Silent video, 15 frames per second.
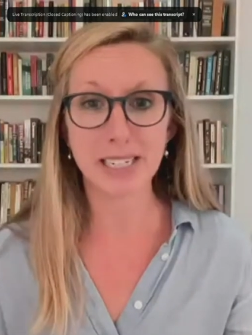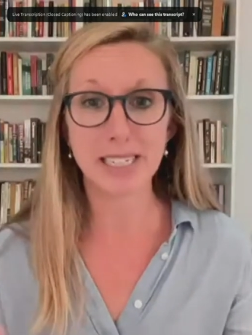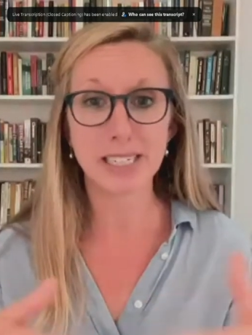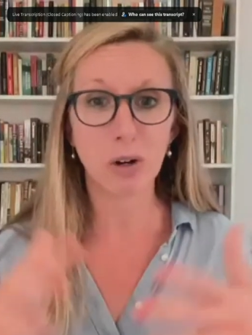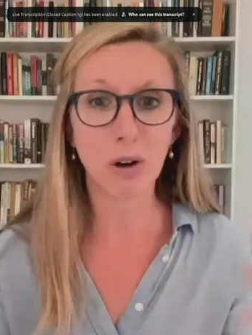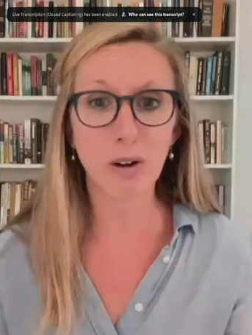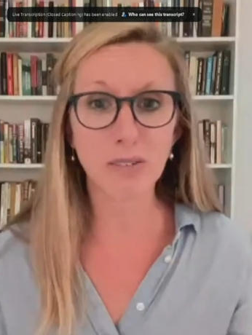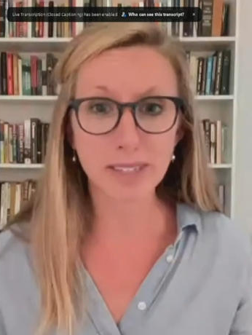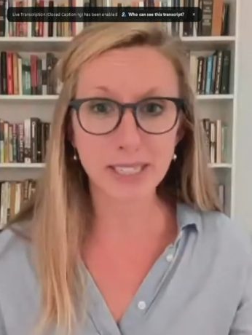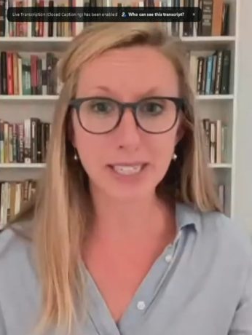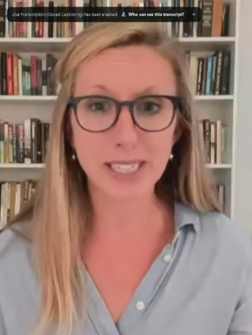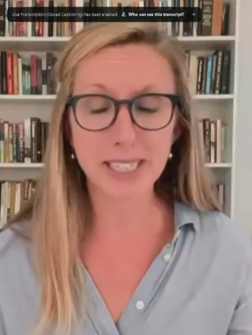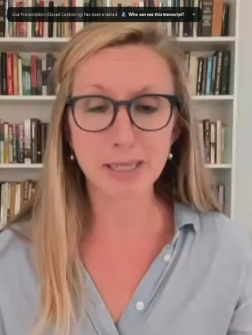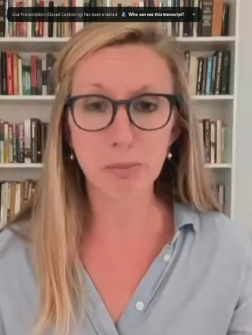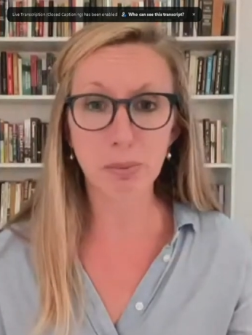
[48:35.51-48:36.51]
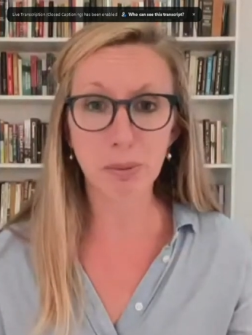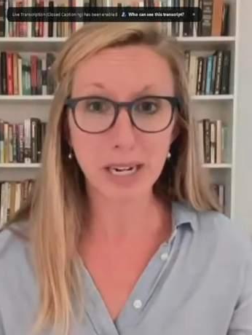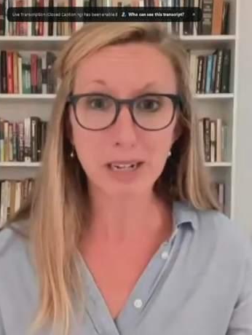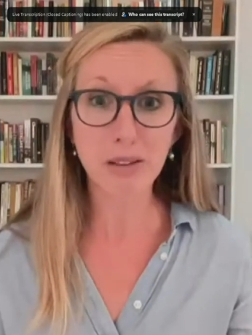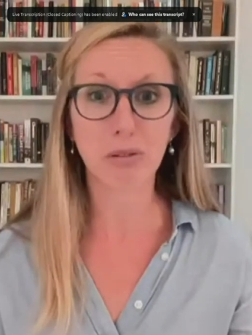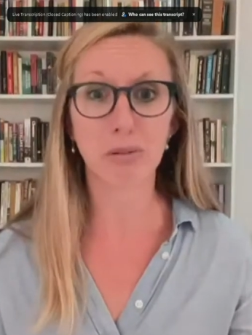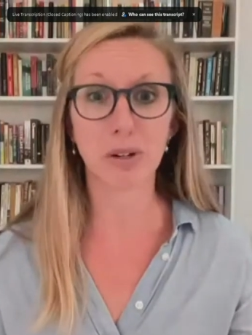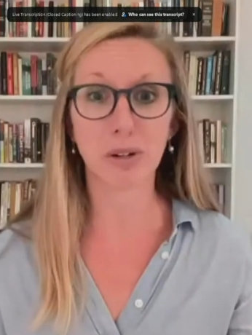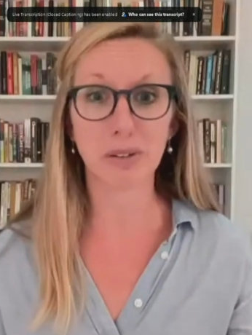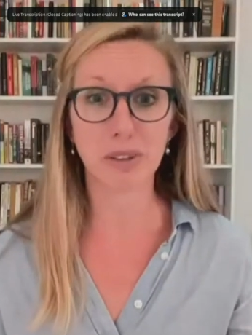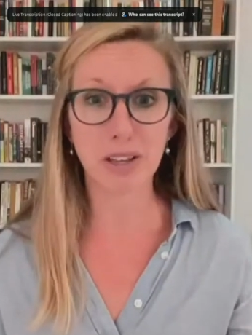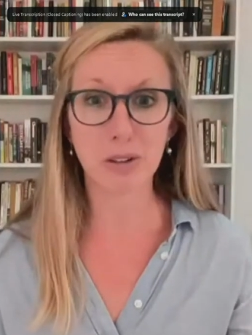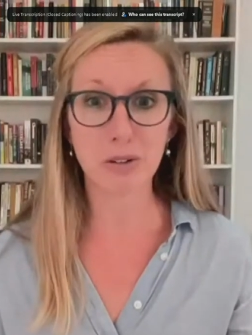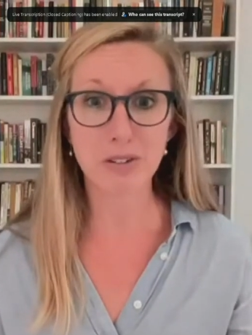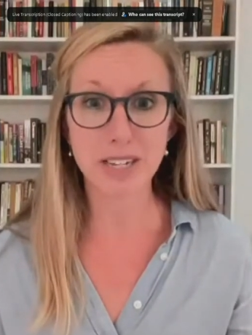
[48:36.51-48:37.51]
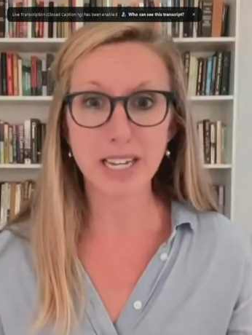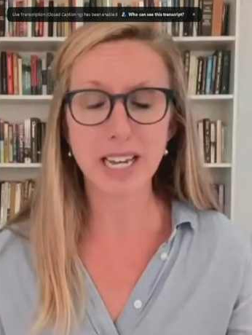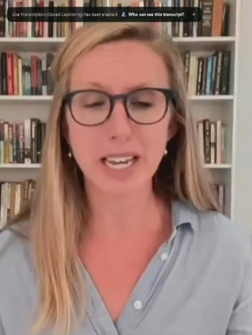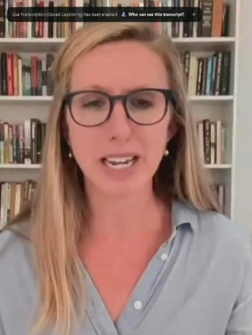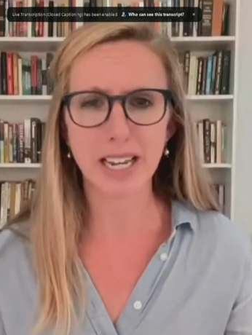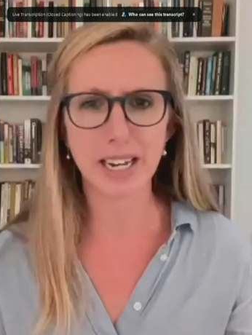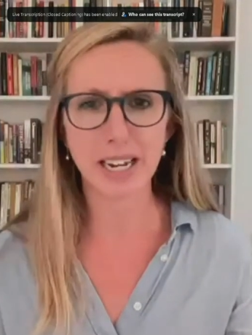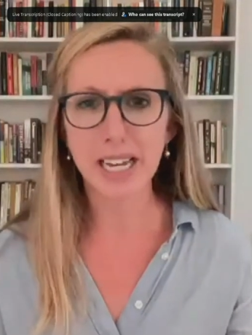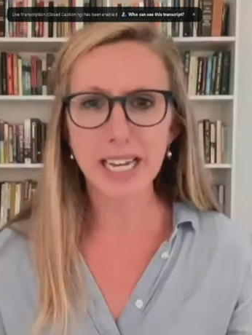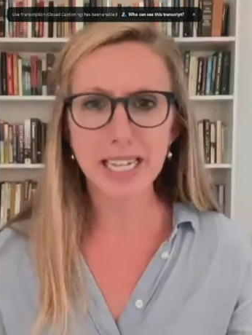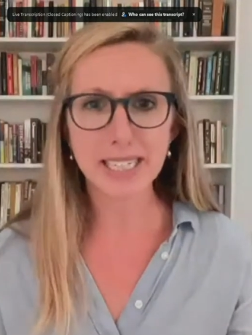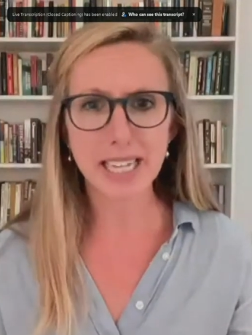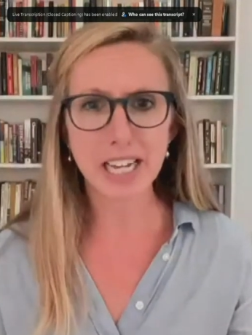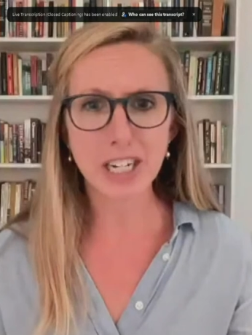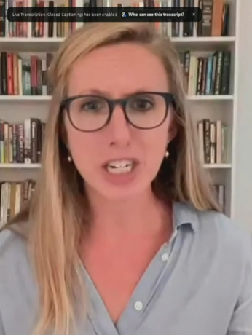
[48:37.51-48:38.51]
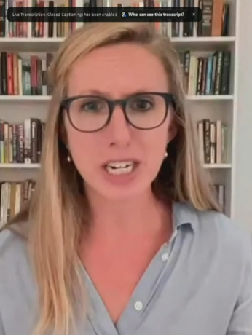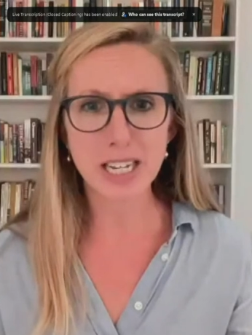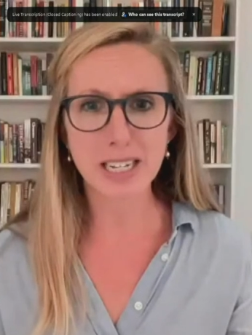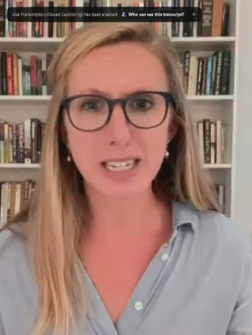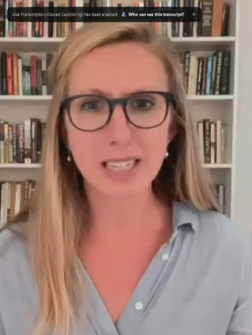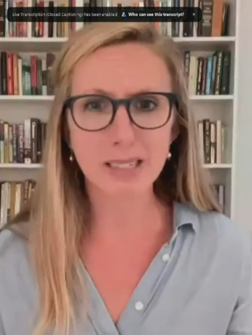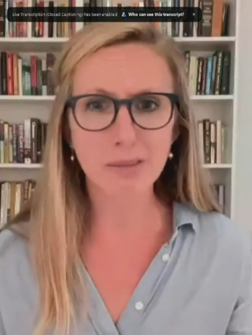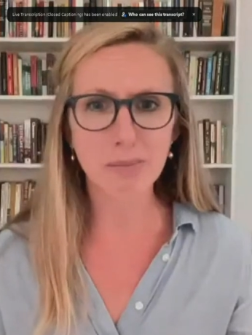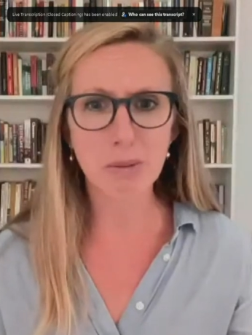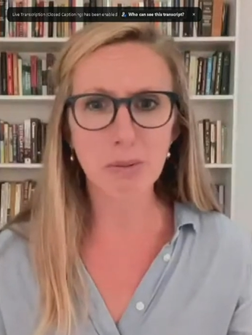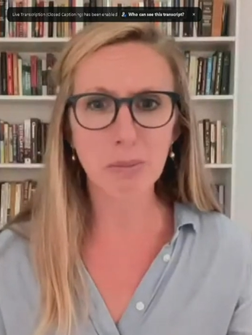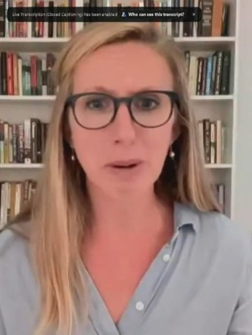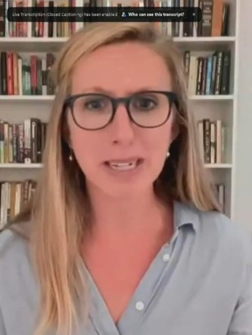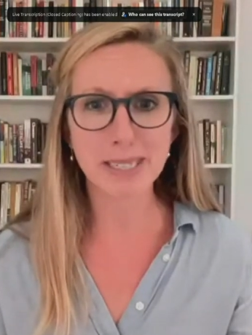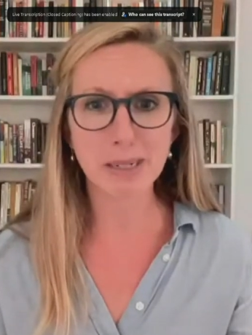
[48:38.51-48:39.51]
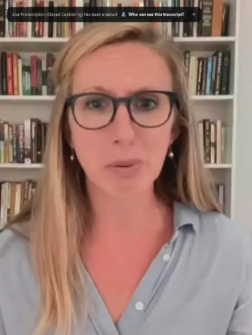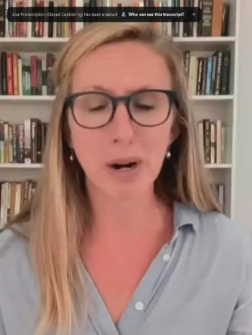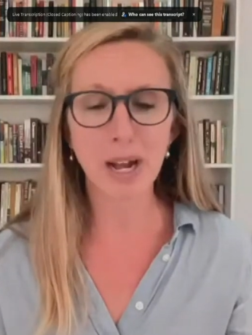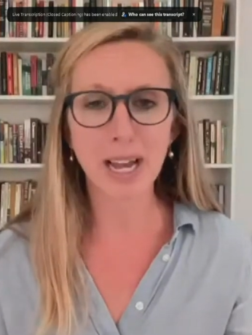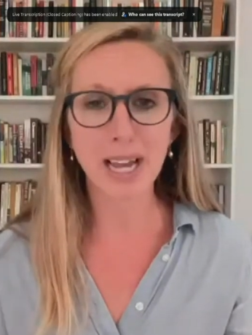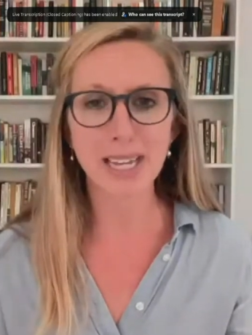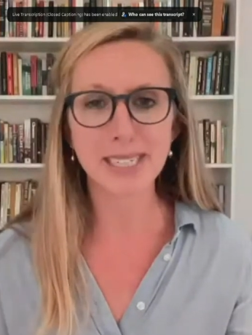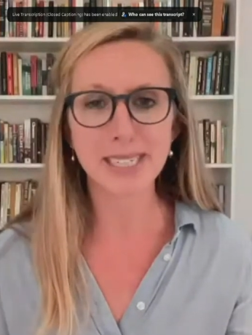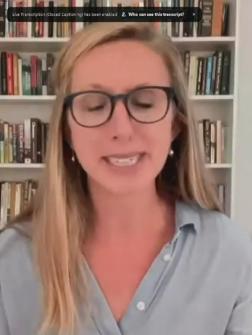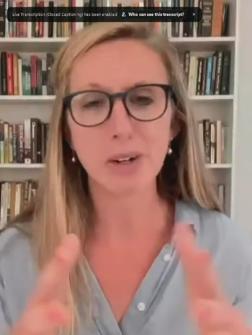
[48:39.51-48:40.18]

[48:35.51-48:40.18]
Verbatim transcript: And so all of a sudden it's a breakthrough that you did and it's catching people by surprise.